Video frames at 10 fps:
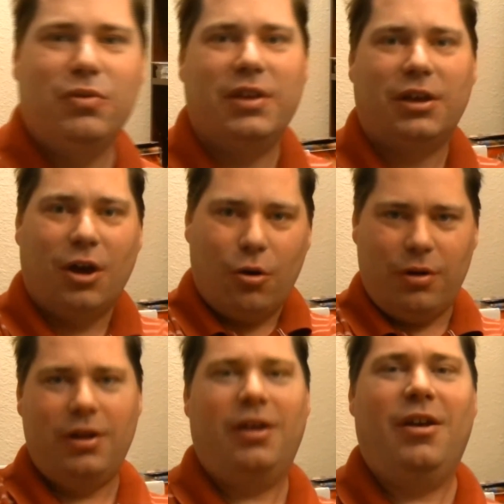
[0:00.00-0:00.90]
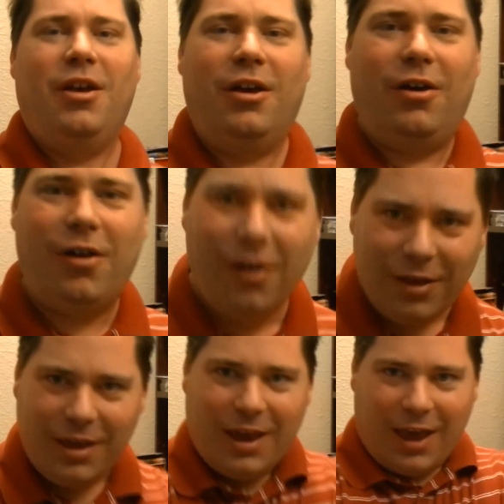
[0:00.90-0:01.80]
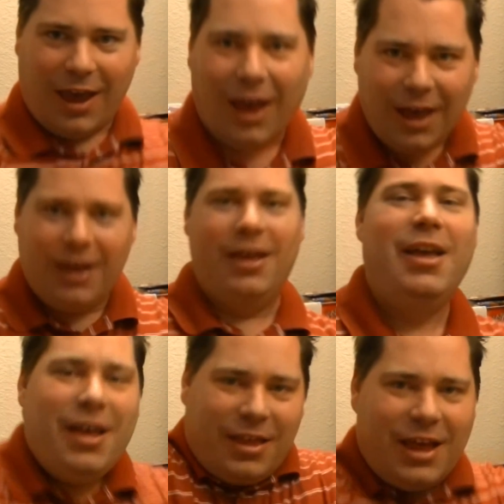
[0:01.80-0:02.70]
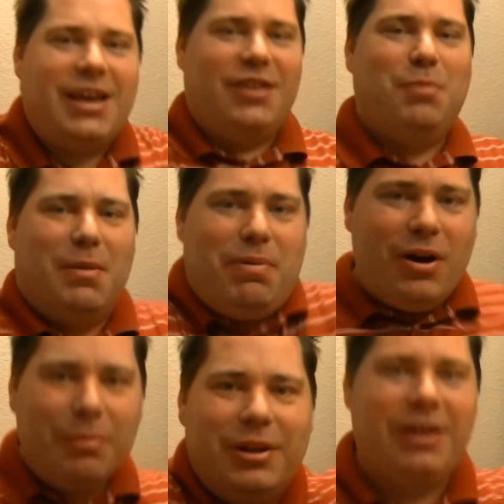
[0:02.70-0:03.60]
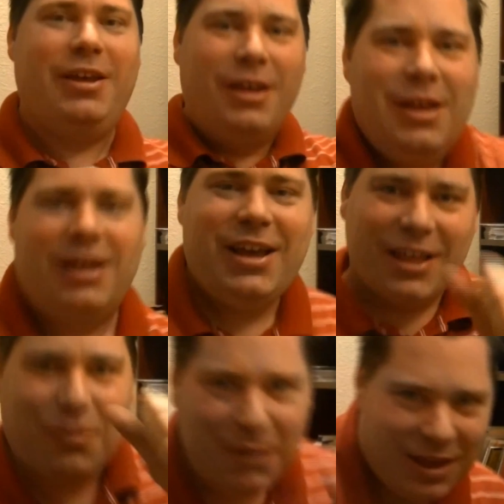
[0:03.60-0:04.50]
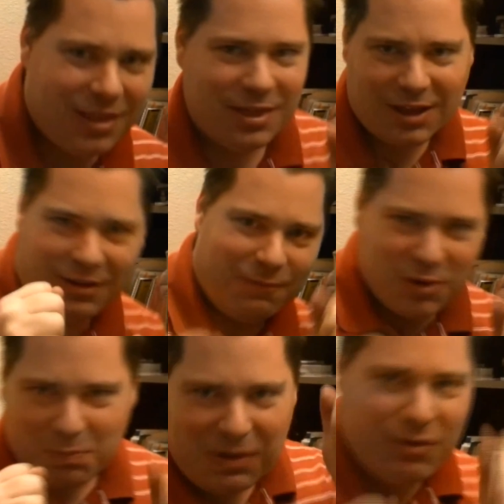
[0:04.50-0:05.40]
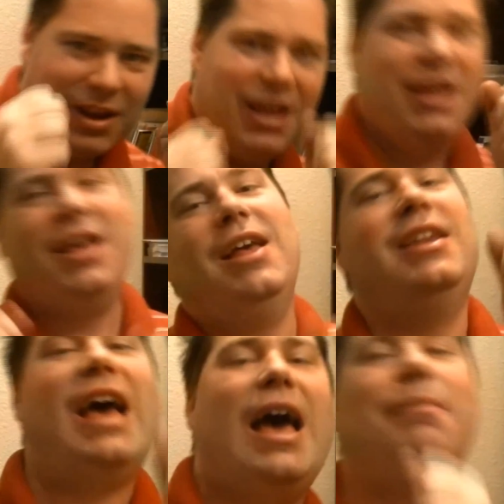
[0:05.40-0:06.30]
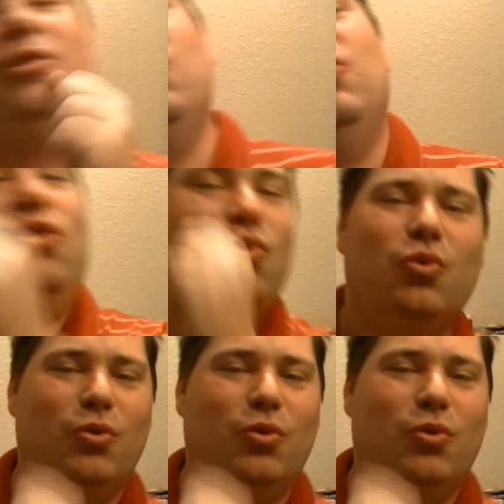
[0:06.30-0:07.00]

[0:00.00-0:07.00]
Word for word: music going. Oh, yeah. That gets me pumped, that gets me in the spirit. Time to do